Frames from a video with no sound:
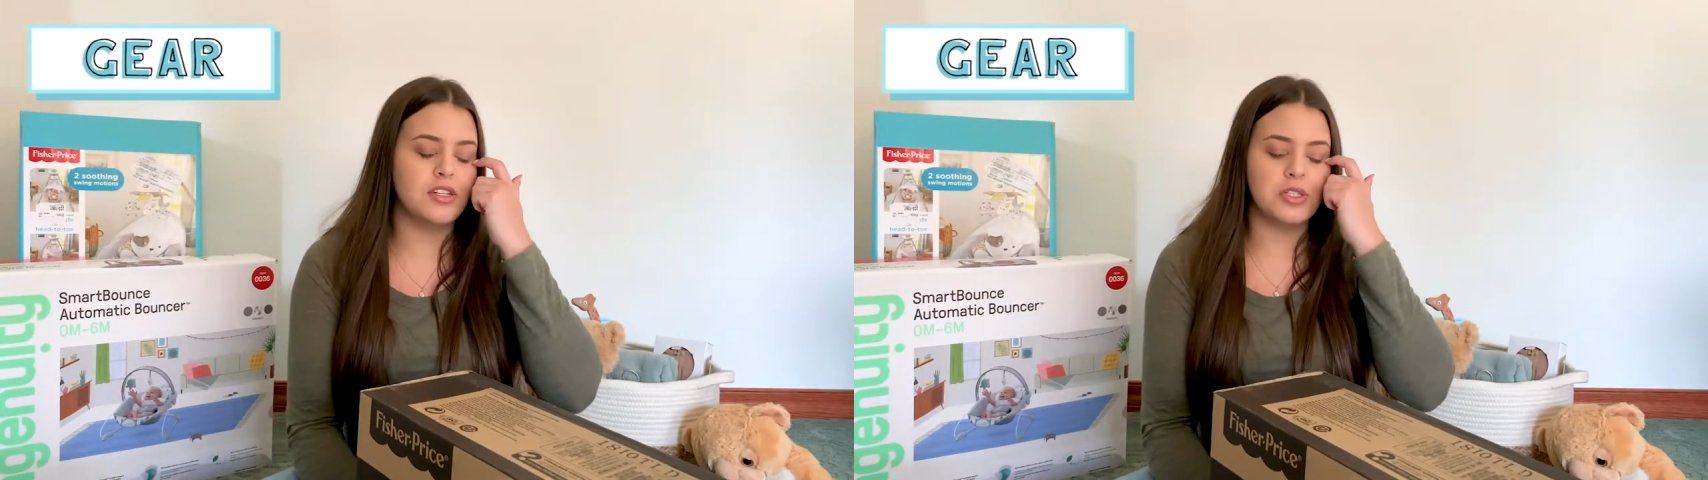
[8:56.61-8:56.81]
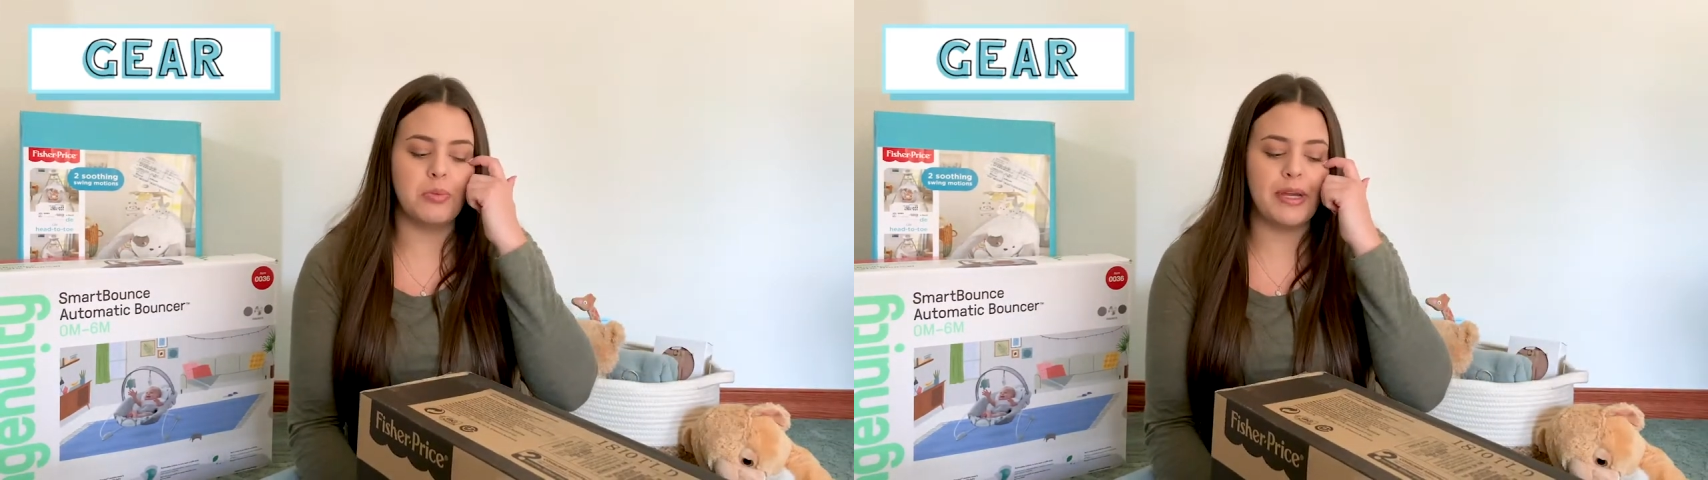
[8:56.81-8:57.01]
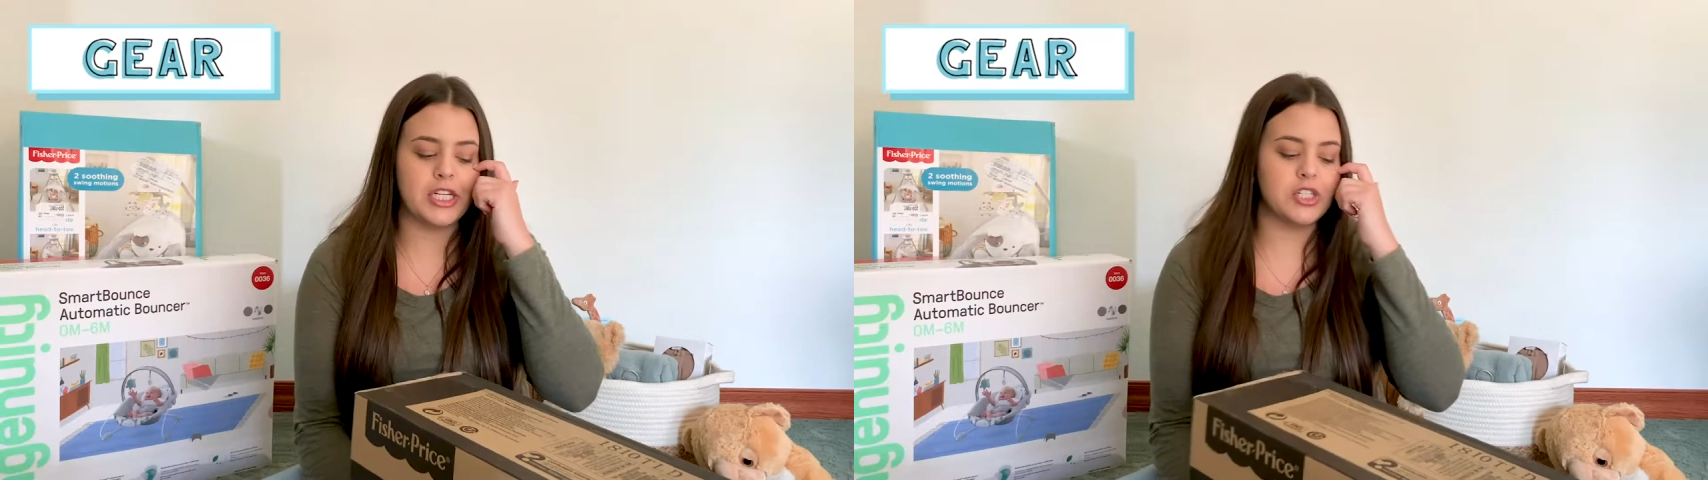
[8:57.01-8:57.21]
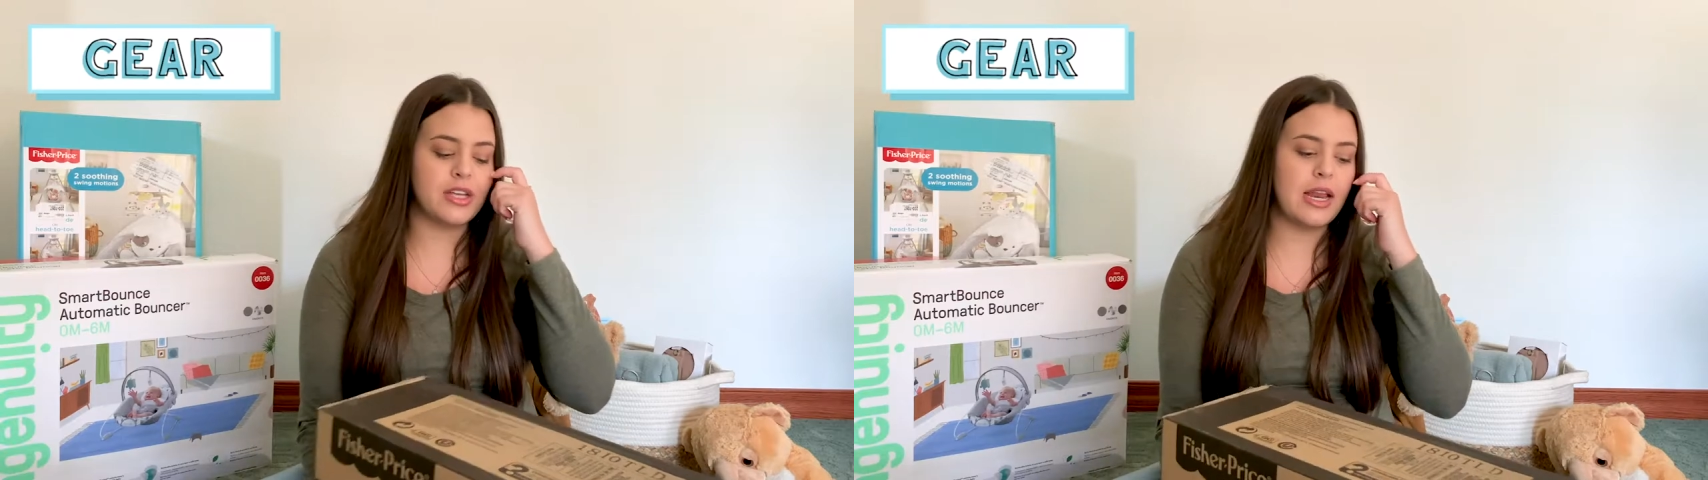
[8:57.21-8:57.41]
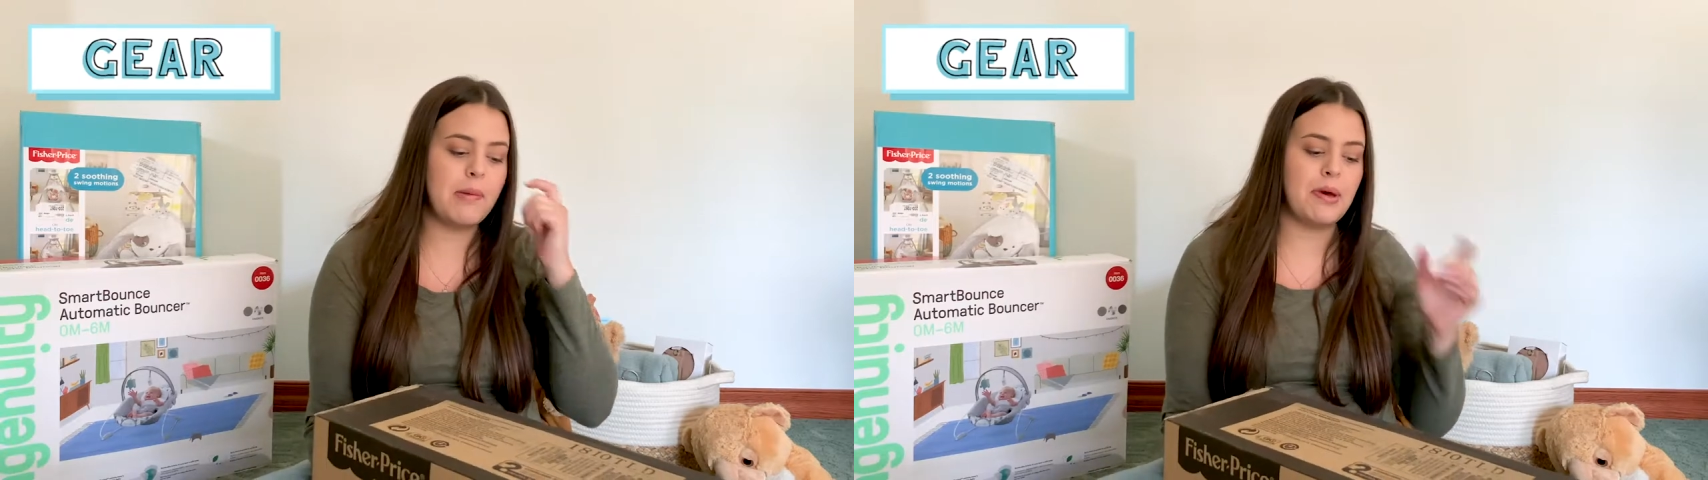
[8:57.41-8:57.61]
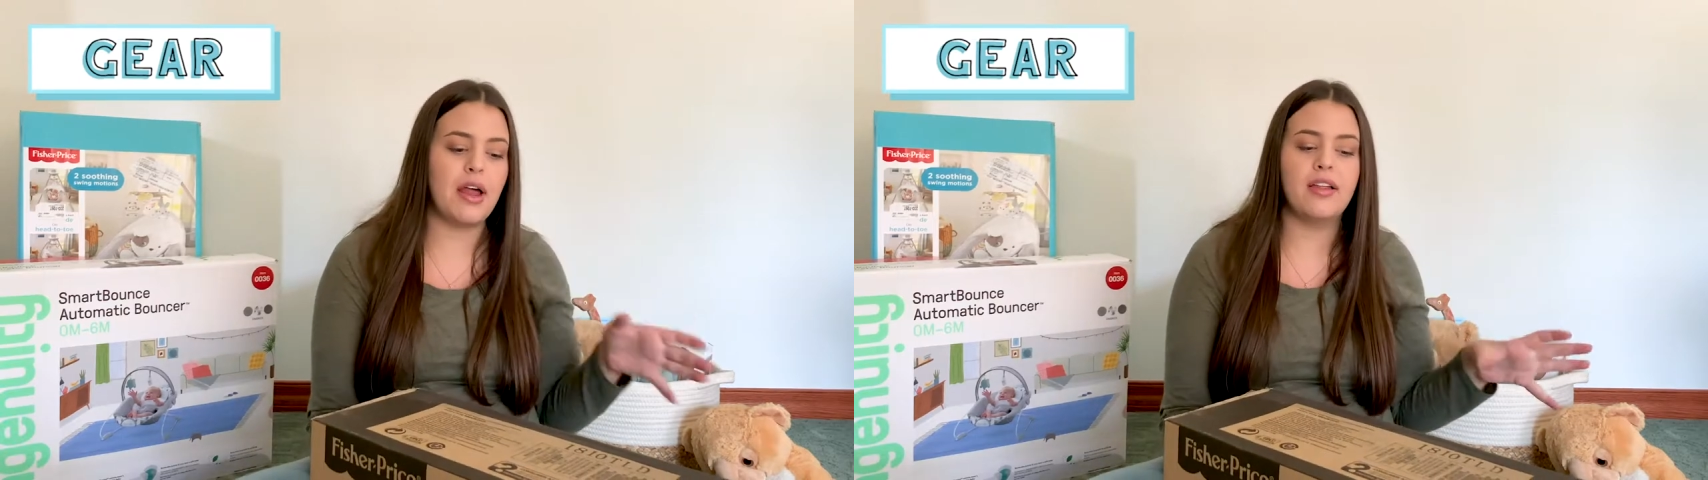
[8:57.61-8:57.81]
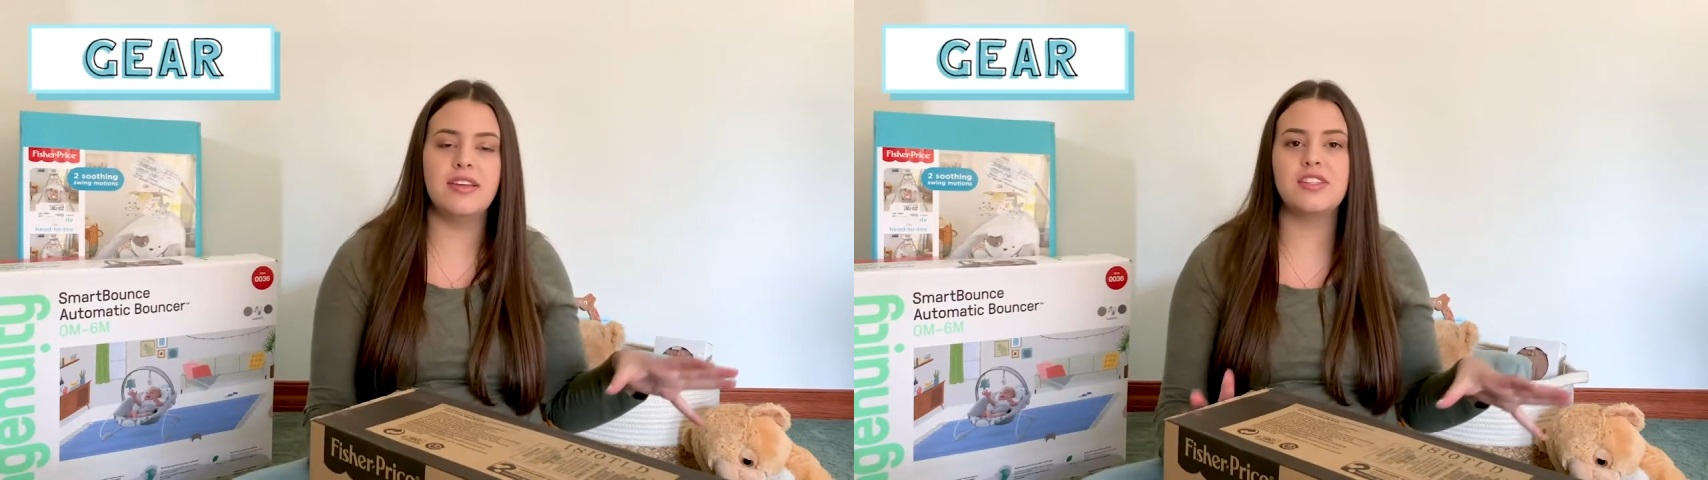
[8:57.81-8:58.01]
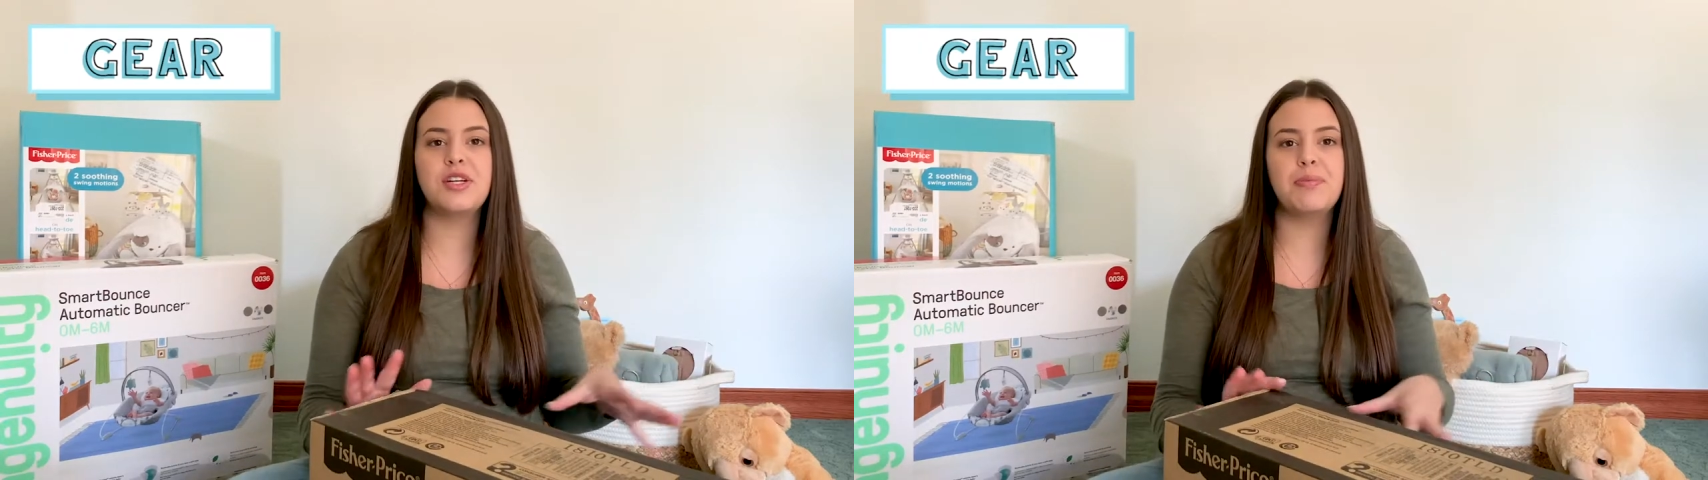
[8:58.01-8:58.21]
there's no pictures on it, but I'll
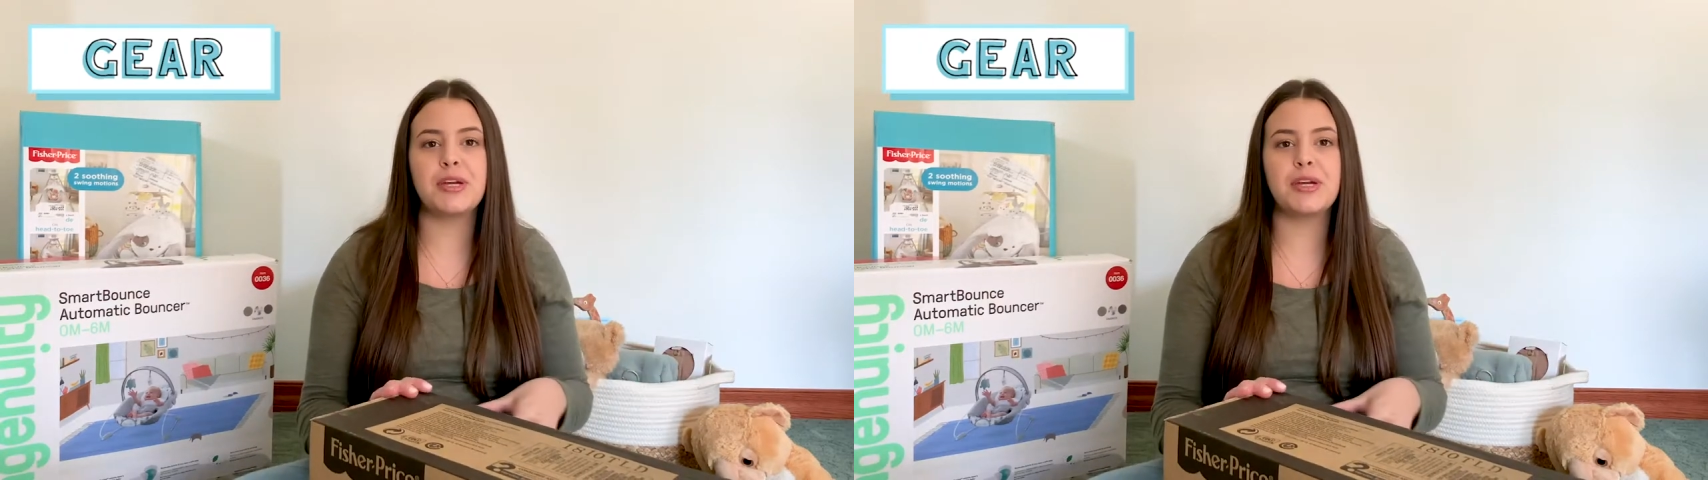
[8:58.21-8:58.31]
insert a